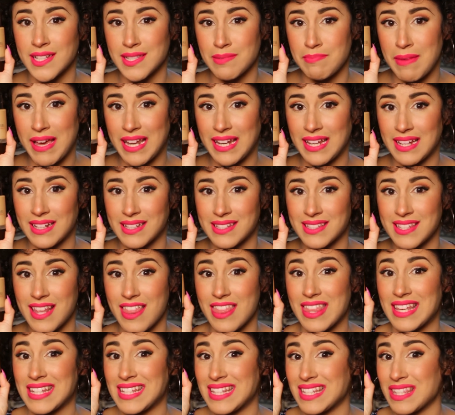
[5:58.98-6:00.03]
Cosmetics,
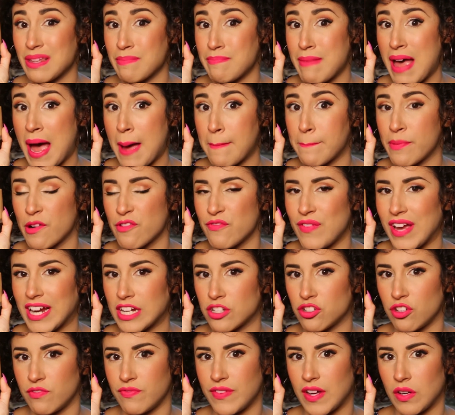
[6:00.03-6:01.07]
this is the Matte
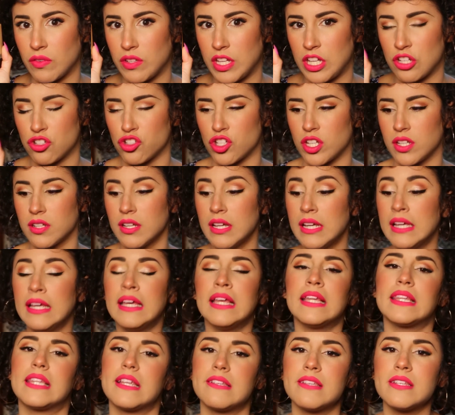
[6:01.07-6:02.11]
Perfection Foundation.
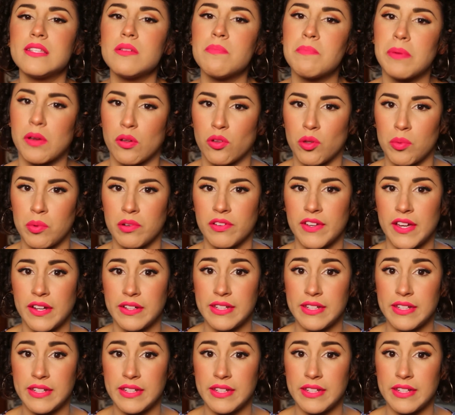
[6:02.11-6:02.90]
This is a buildable